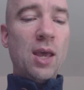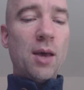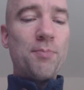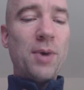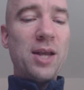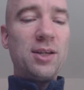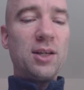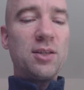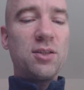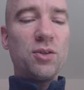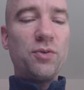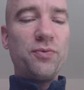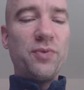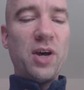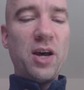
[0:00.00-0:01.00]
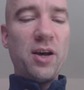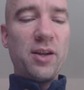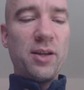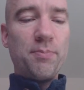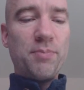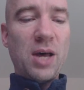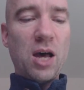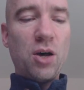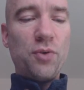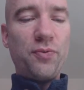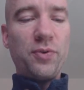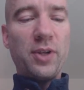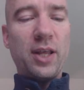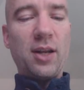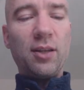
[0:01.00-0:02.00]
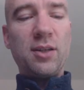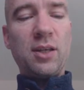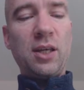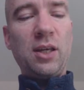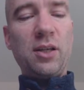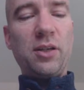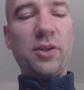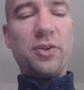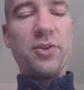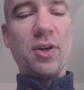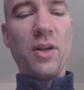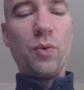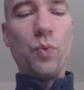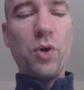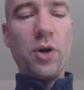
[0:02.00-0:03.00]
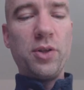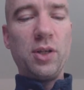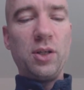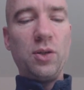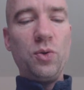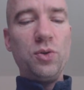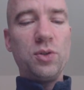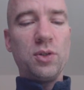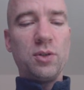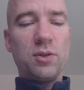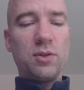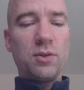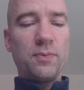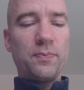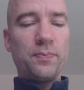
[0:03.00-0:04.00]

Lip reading: Magic so vile and powerful that it kills unworthy users.